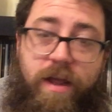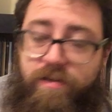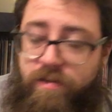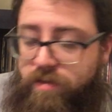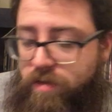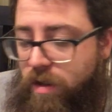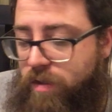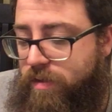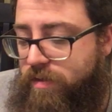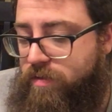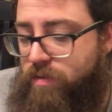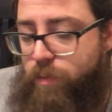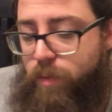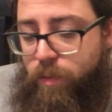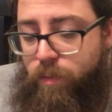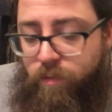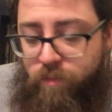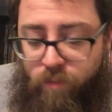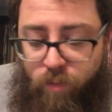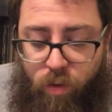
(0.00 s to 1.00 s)
Hasn't done this to
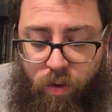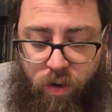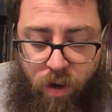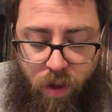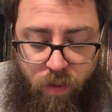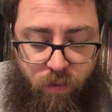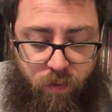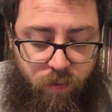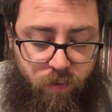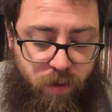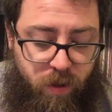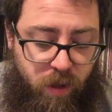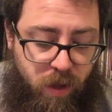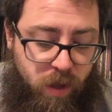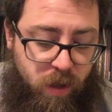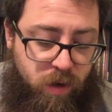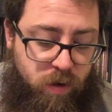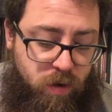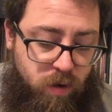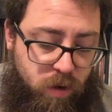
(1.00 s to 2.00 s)
me before, other
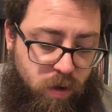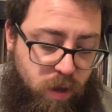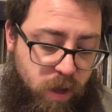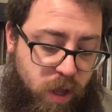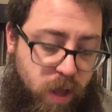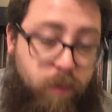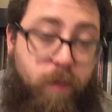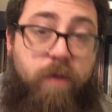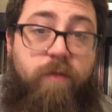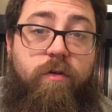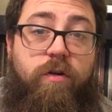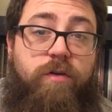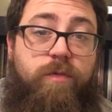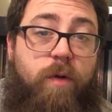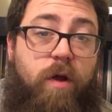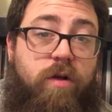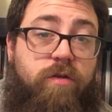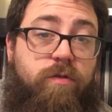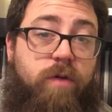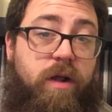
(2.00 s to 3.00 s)
than in my first
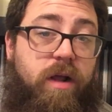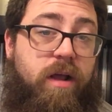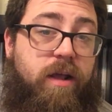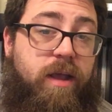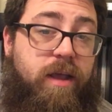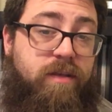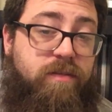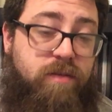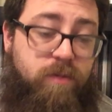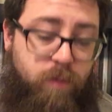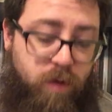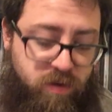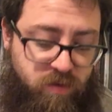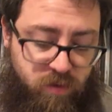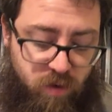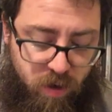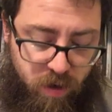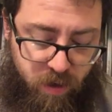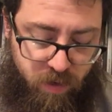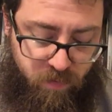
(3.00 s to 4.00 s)
box when I got Casey
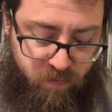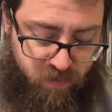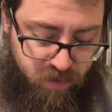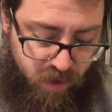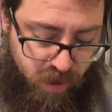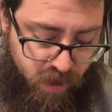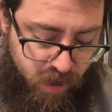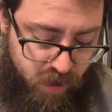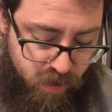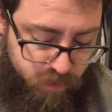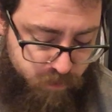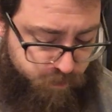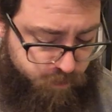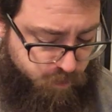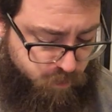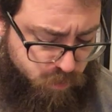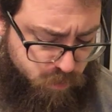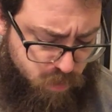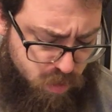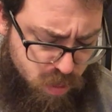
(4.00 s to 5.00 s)
Musgraves,
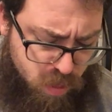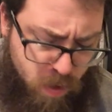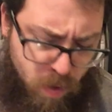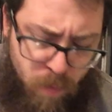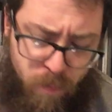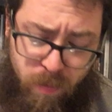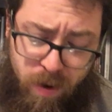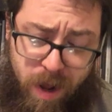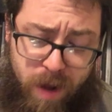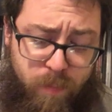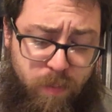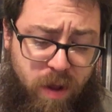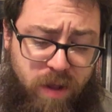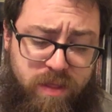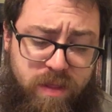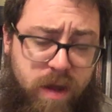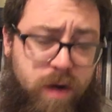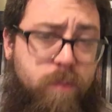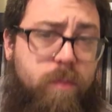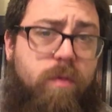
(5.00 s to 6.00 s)
but I had
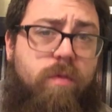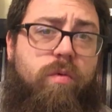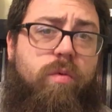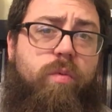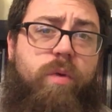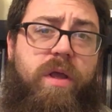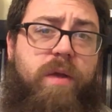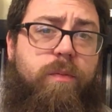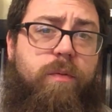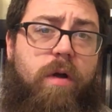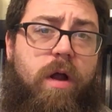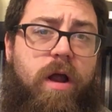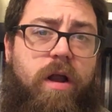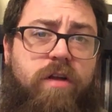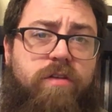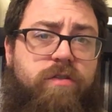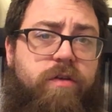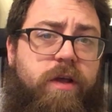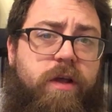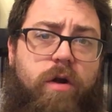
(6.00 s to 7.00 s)
bought that a week
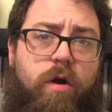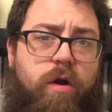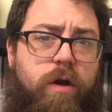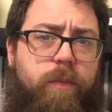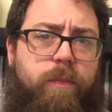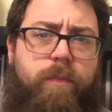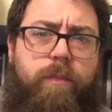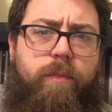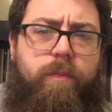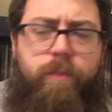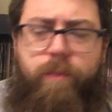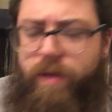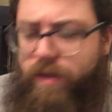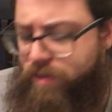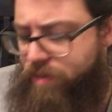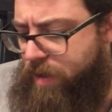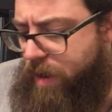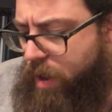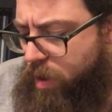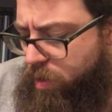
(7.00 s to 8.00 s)
prior, so he had already
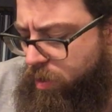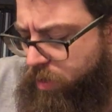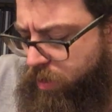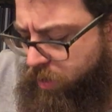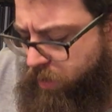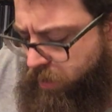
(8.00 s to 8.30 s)
picked it out